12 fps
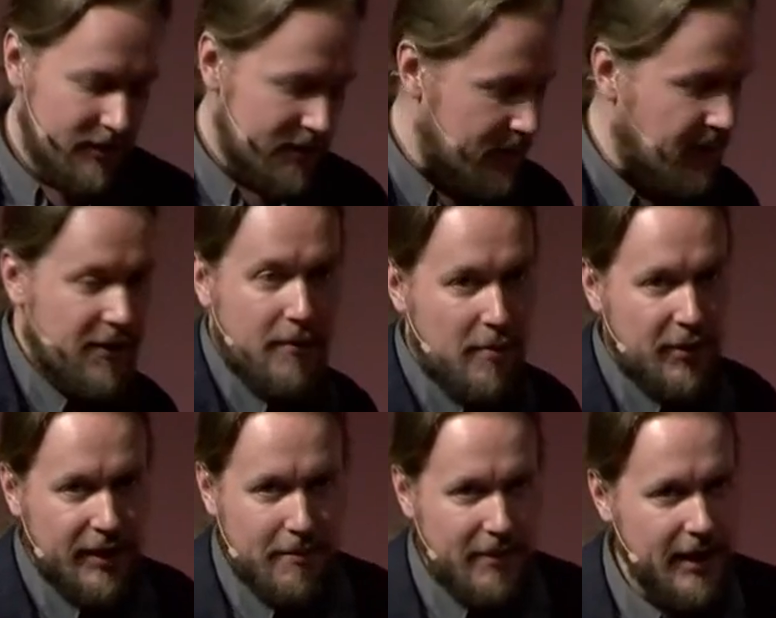Some of them are
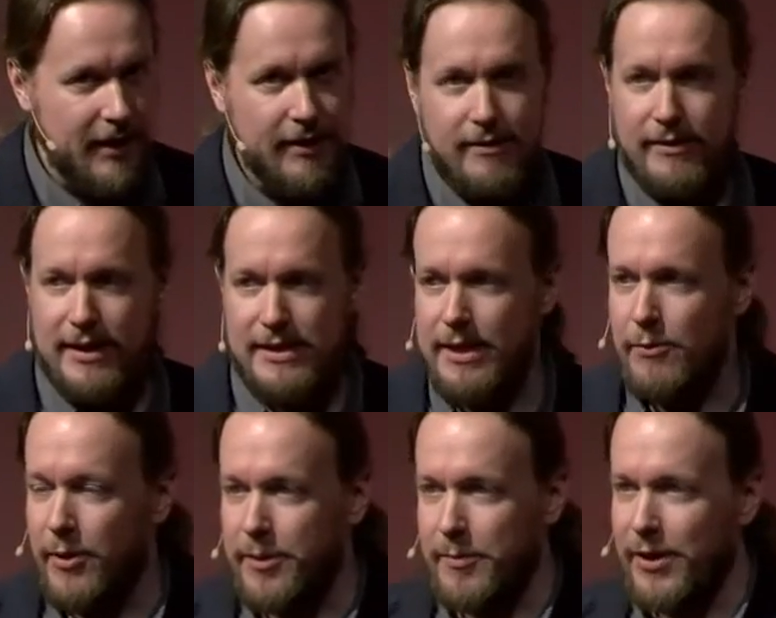pretty big, let's say
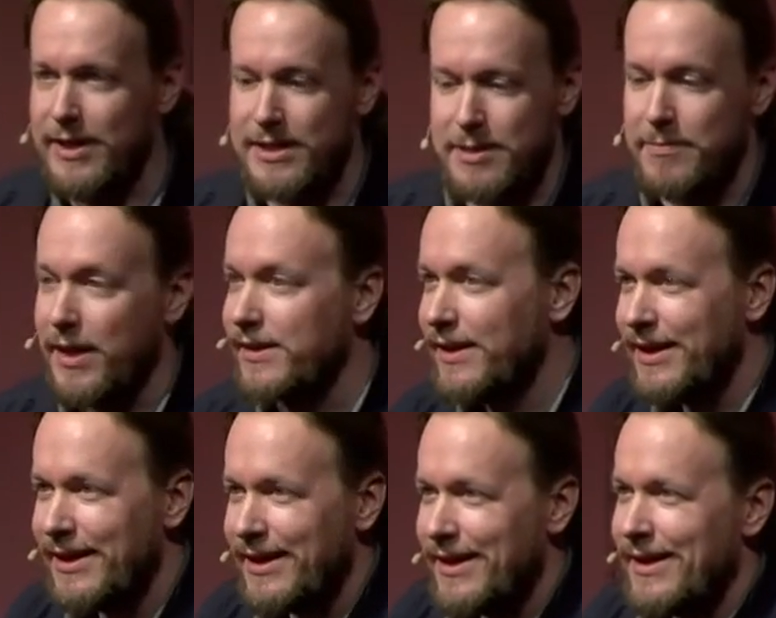WordPress, but
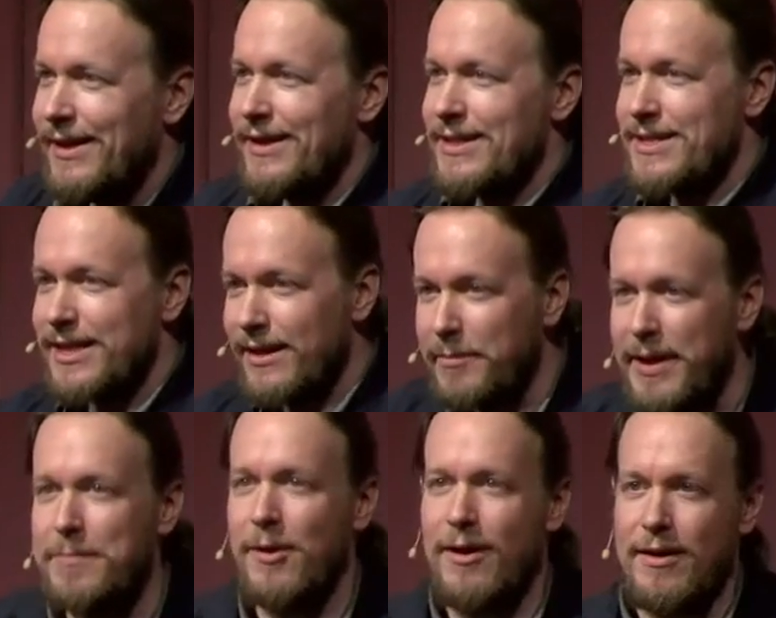still
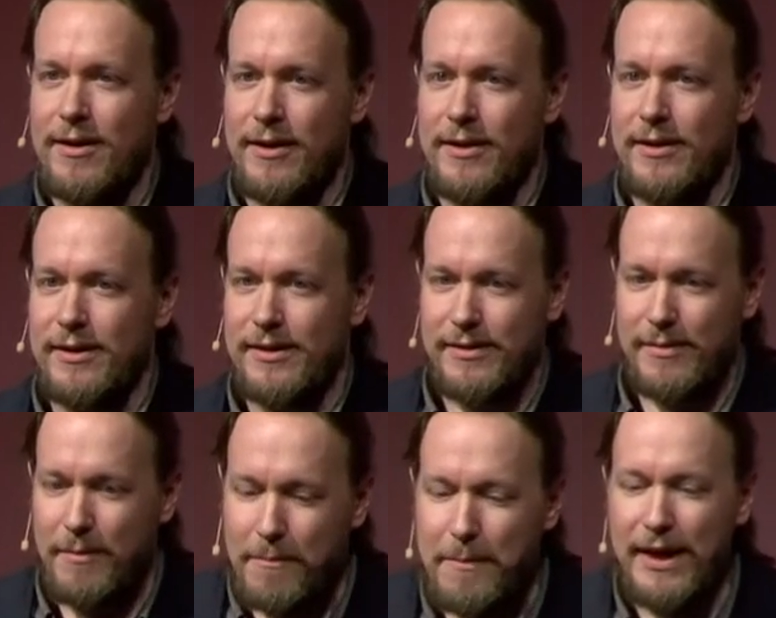people are
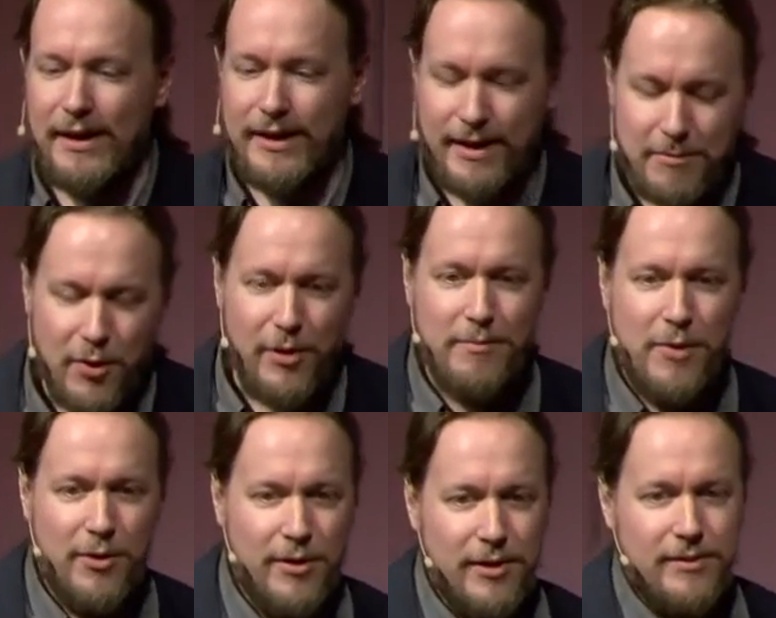building more and
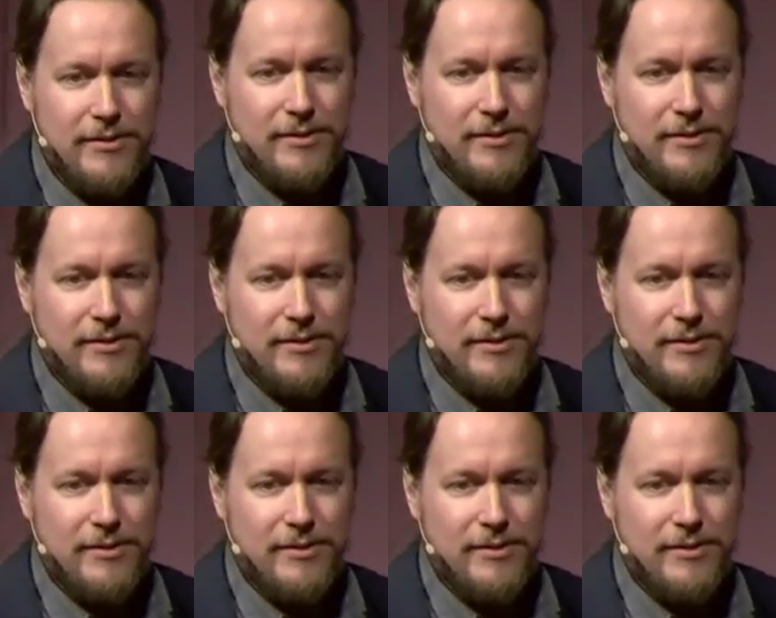more.